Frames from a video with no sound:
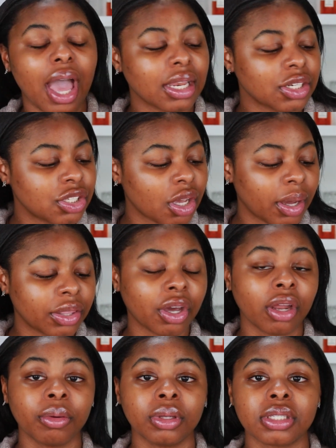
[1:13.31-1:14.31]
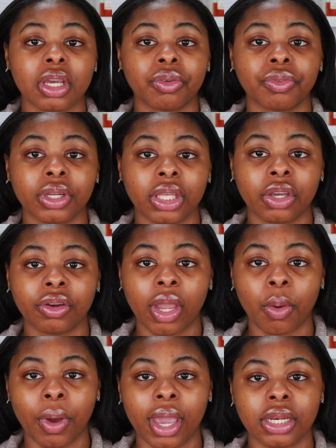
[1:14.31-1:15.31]
And so I thought it was a really
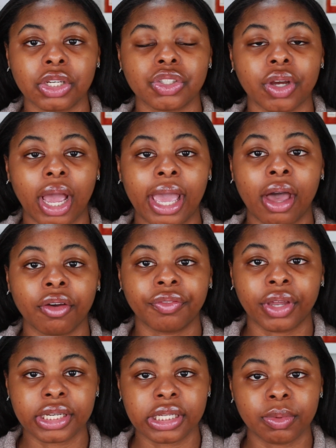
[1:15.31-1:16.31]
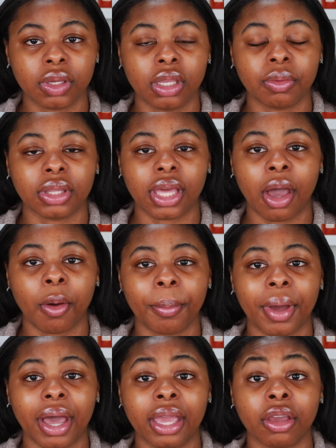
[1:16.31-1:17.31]
great way to try out Fenty Beauty without
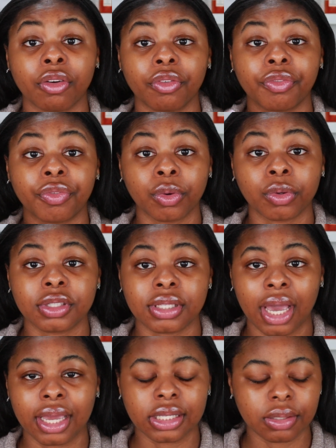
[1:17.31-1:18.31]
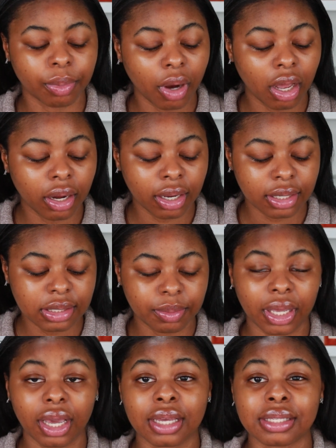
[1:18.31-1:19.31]
buying full-size products,
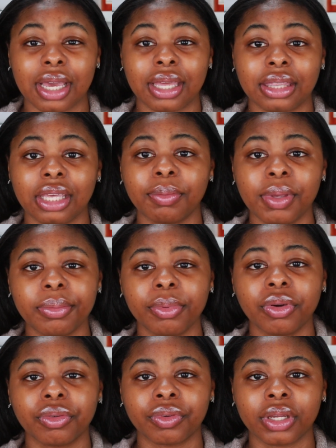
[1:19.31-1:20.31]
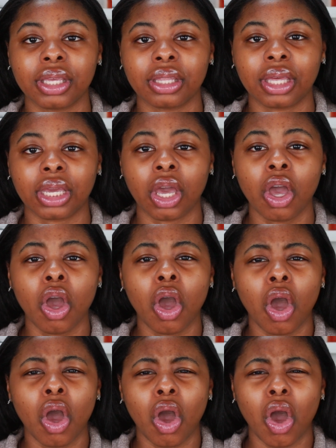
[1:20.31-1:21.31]
because I think people really
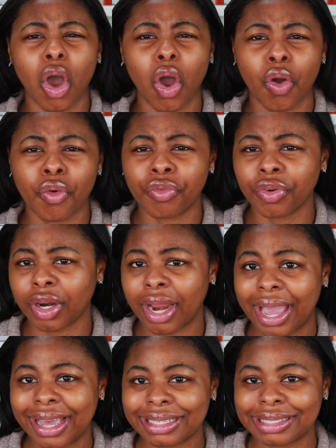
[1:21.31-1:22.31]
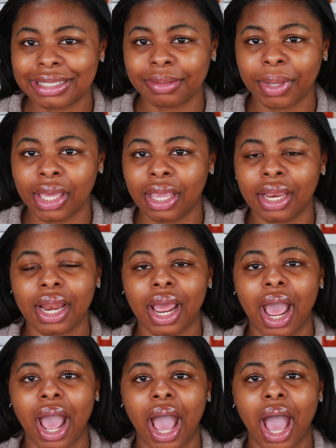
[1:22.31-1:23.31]
overestimate
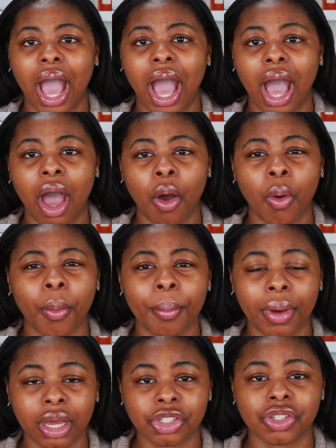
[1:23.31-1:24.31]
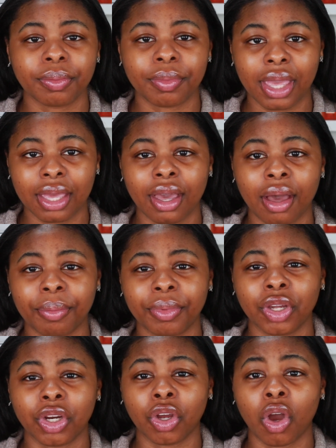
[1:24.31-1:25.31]
how much makeup
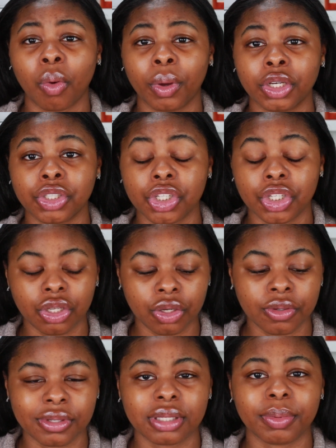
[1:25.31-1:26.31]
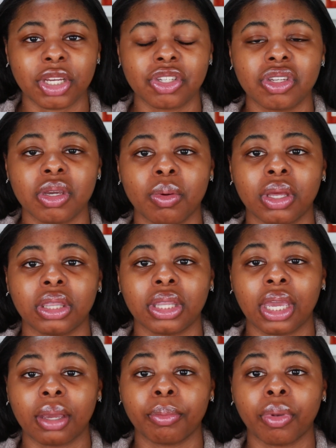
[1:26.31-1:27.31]
they're going to use, especially with
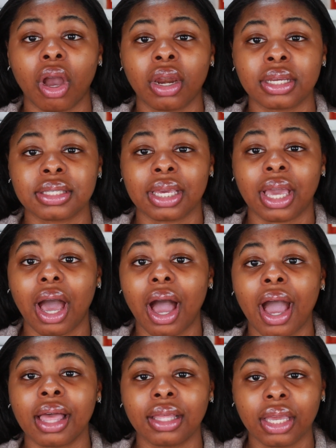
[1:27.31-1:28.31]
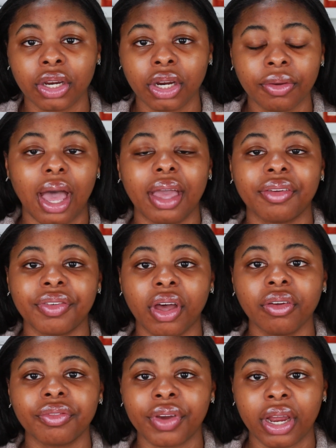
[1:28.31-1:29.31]
like products like highlighter. I
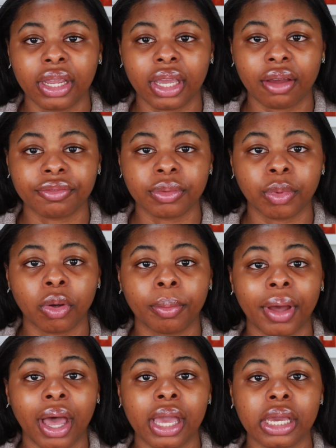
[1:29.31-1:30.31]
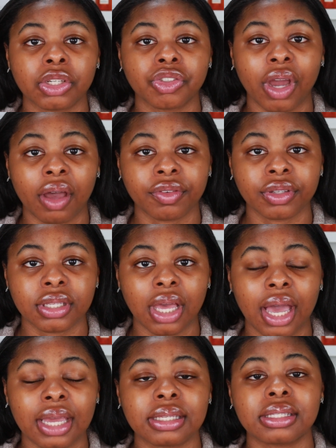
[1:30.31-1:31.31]
felt very comfortable buying a travel
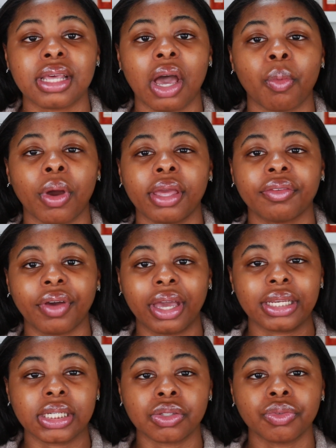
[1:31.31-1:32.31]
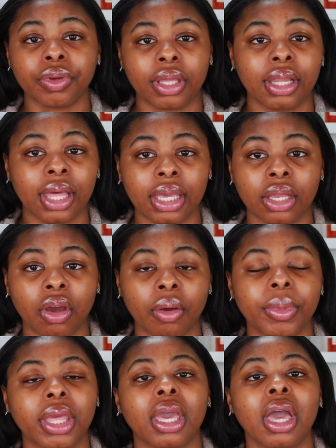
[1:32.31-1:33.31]
size, that way if I didn't really like it on
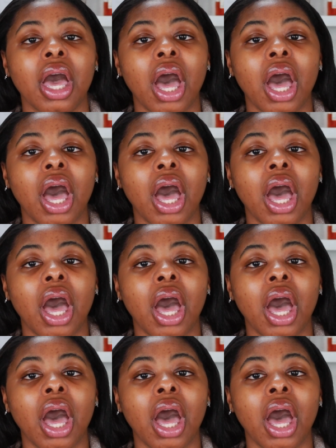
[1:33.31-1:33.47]
me,